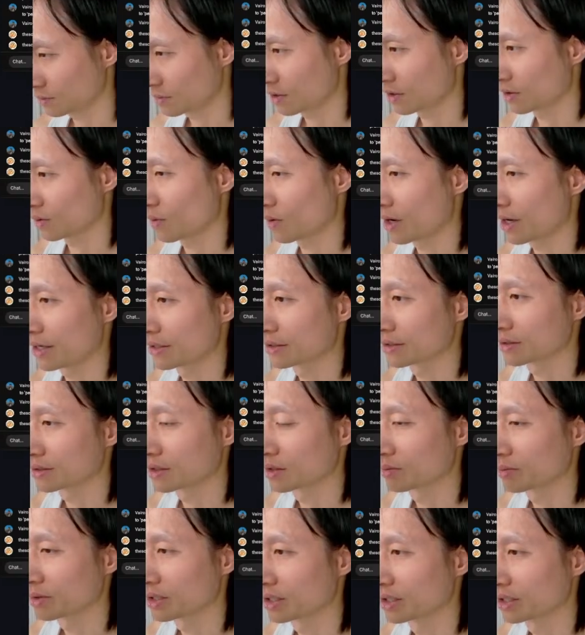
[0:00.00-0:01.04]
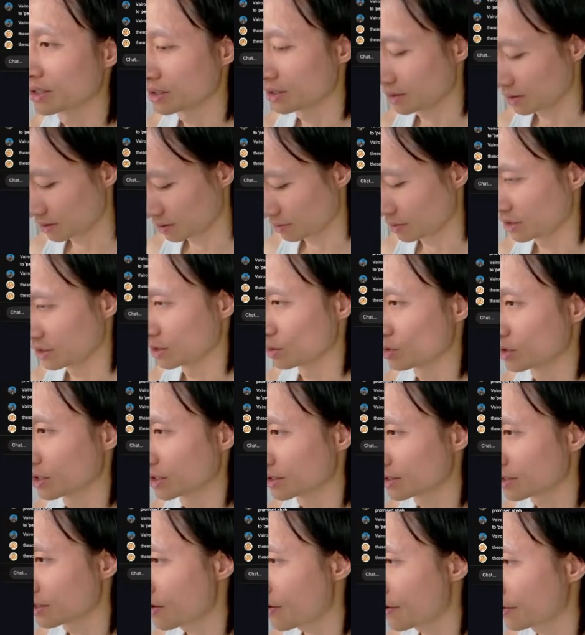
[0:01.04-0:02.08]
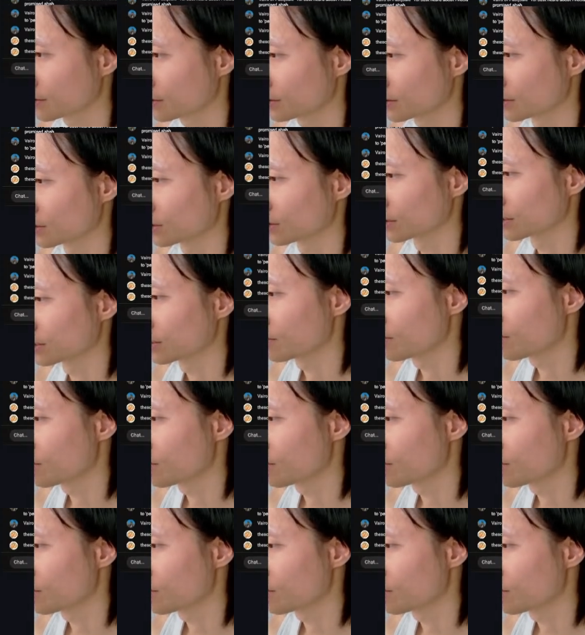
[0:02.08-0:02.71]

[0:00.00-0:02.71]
Otherwise they'll be useless, essentially.